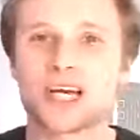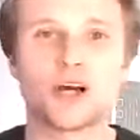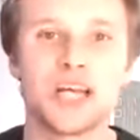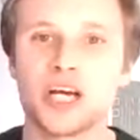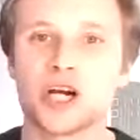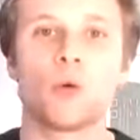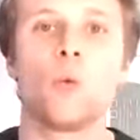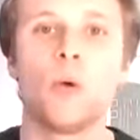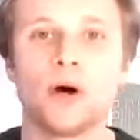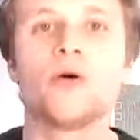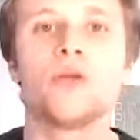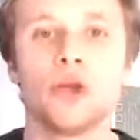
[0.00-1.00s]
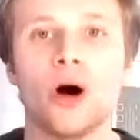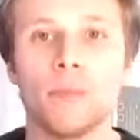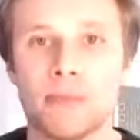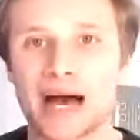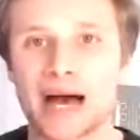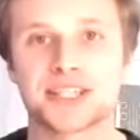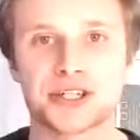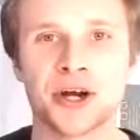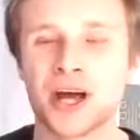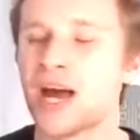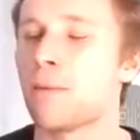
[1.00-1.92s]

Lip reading: out here will not matter.